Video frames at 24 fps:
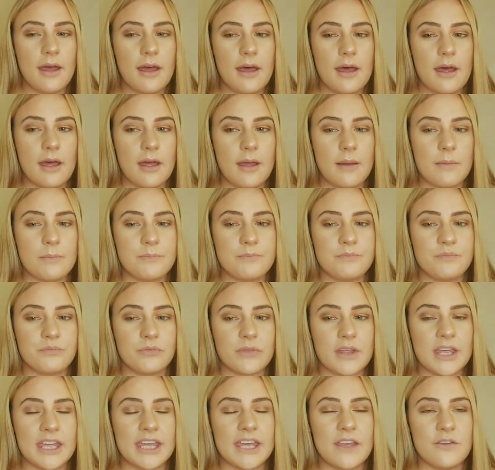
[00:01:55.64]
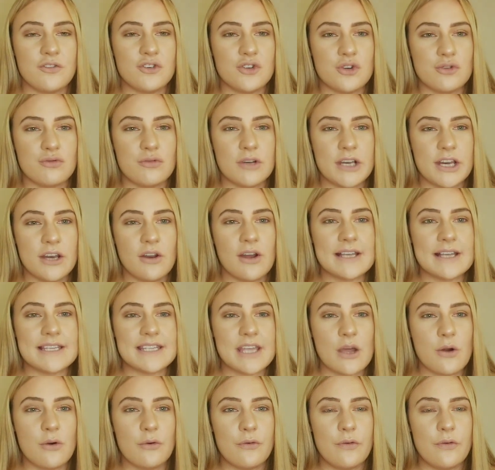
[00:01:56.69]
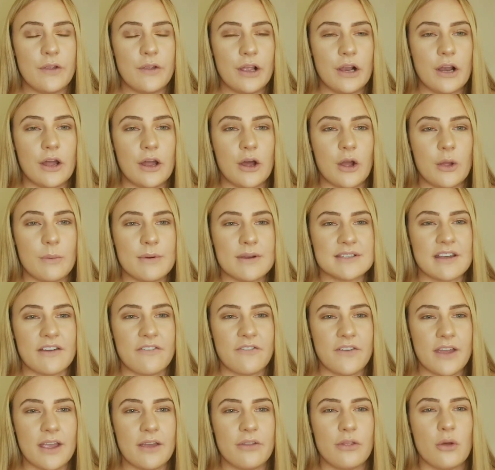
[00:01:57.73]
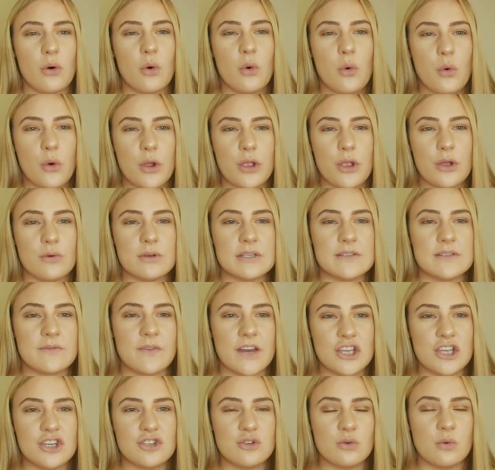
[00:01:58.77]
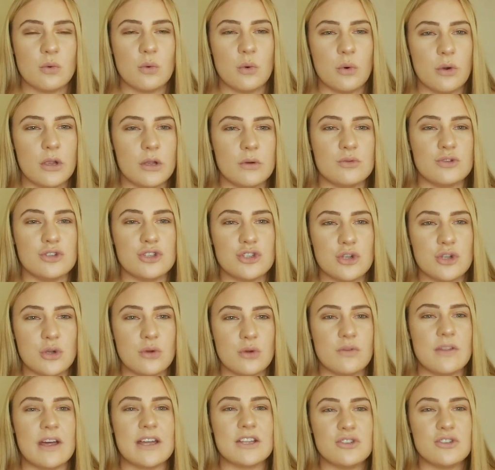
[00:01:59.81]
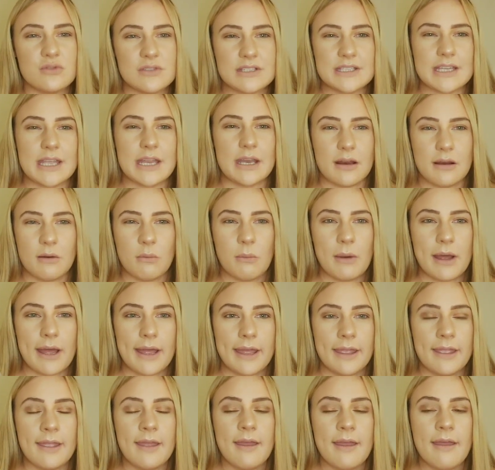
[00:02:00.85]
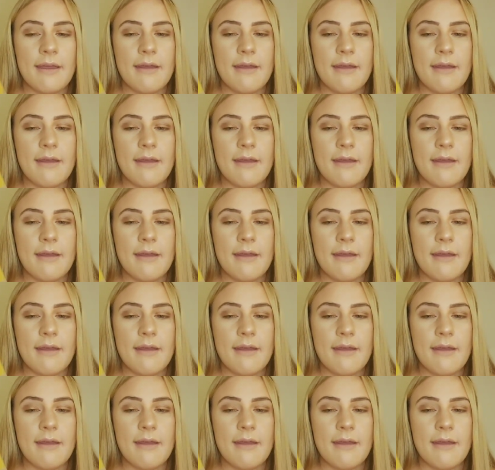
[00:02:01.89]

It gives you a really nice healthy glow, because I think the oils, facial oils, do that to your skin in a way.